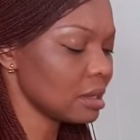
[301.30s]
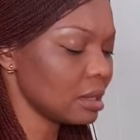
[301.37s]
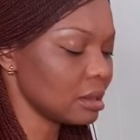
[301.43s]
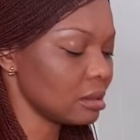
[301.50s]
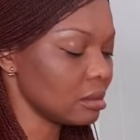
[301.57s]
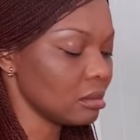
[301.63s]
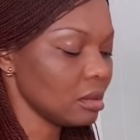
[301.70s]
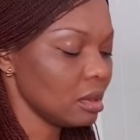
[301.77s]

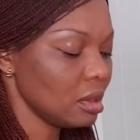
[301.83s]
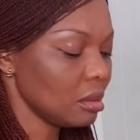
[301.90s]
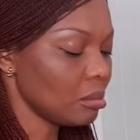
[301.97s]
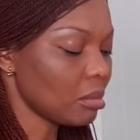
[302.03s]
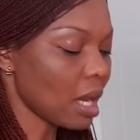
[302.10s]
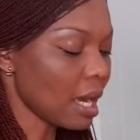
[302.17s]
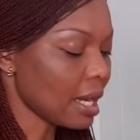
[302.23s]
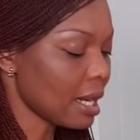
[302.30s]
than
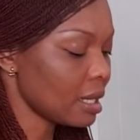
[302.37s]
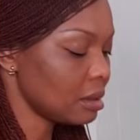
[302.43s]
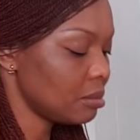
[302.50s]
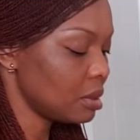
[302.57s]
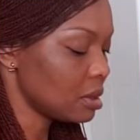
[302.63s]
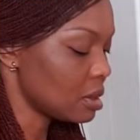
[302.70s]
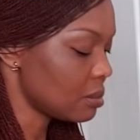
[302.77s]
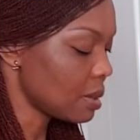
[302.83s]
black-eyed
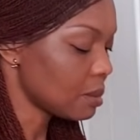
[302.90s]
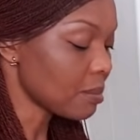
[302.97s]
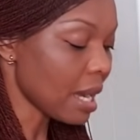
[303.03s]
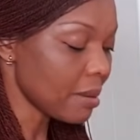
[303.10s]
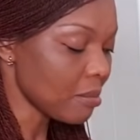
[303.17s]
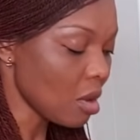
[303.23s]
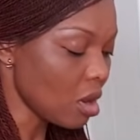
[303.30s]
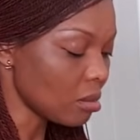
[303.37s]
beans. But
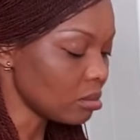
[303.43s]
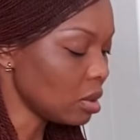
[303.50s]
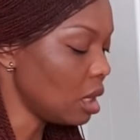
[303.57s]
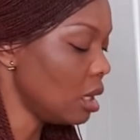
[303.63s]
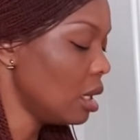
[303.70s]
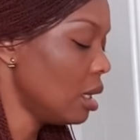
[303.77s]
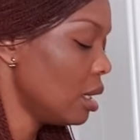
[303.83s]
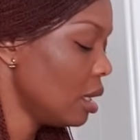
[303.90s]
my mom,
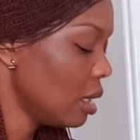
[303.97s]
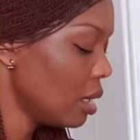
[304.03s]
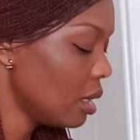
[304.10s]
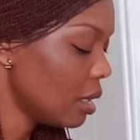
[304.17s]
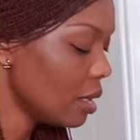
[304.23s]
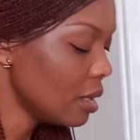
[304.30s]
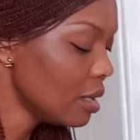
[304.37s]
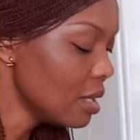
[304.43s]

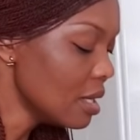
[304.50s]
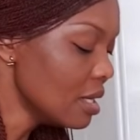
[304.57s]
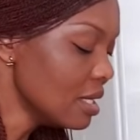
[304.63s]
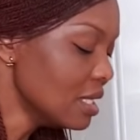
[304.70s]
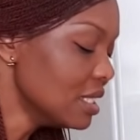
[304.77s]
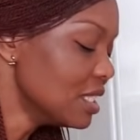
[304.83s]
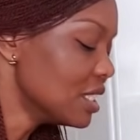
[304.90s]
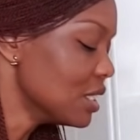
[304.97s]

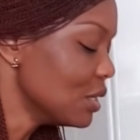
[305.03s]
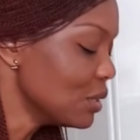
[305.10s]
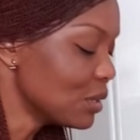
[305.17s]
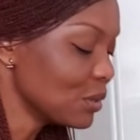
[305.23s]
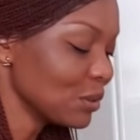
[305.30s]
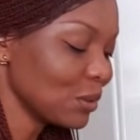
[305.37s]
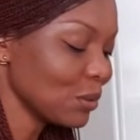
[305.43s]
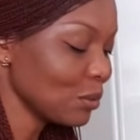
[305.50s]
She
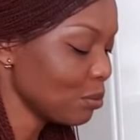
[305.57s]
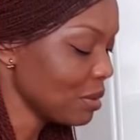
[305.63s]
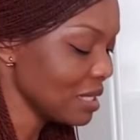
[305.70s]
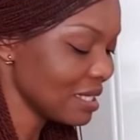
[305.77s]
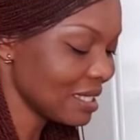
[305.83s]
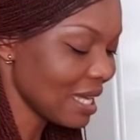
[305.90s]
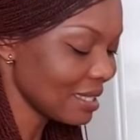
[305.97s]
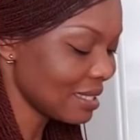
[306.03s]
used to cook
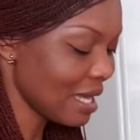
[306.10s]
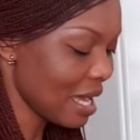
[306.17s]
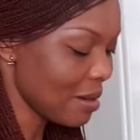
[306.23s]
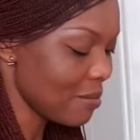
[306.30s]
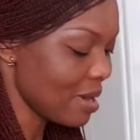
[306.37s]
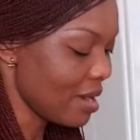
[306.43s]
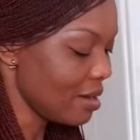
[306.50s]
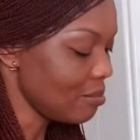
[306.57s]
beans that
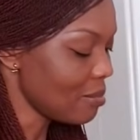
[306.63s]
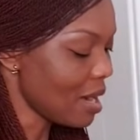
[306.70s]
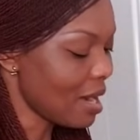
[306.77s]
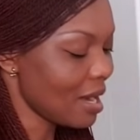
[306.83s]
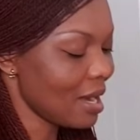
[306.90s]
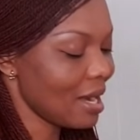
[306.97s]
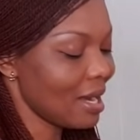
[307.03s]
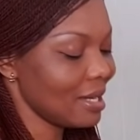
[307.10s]
time,
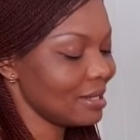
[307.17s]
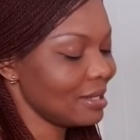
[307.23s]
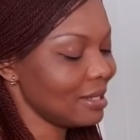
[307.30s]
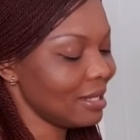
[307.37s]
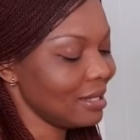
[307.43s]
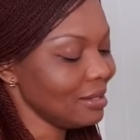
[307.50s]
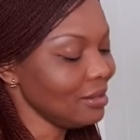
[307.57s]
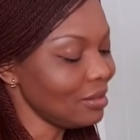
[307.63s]

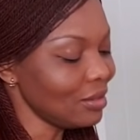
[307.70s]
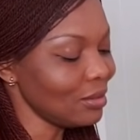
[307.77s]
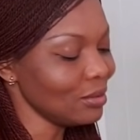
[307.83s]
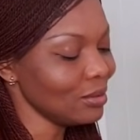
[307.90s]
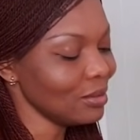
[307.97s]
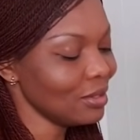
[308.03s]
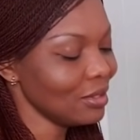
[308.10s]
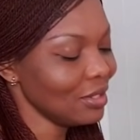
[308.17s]
madre.
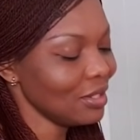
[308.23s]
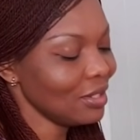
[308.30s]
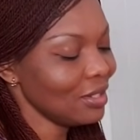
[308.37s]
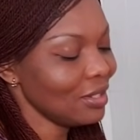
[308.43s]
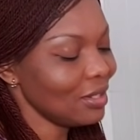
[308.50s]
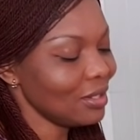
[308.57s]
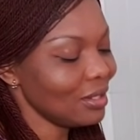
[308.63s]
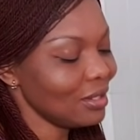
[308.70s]
Woo!
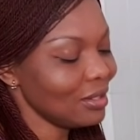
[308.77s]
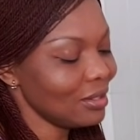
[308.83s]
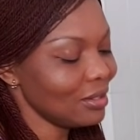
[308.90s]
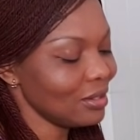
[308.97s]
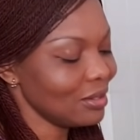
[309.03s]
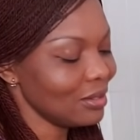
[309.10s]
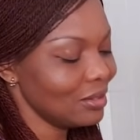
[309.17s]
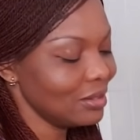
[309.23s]

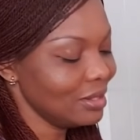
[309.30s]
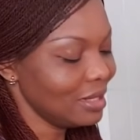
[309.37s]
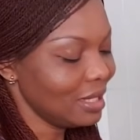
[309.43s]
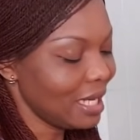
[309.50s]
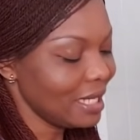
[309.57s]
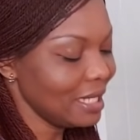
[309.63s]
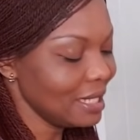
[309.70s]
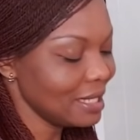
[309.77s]
Lolo,
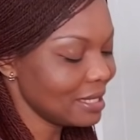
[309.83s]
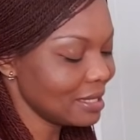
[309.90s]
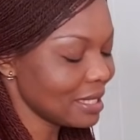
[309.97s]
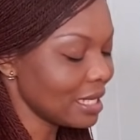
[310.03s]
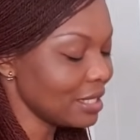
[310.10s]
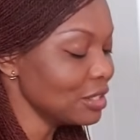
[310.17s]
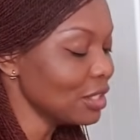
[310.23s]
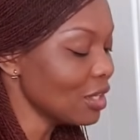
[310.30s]
I hate
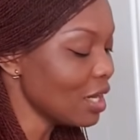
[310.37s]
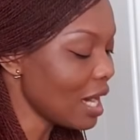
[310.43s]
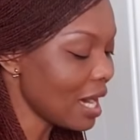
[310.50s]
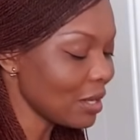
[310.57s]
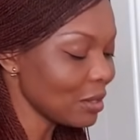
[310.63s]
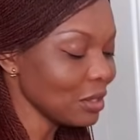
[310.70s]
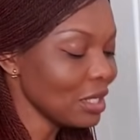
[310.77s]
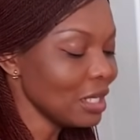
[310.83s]
it. And you know
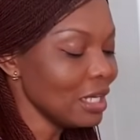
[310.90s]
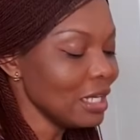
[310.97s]
how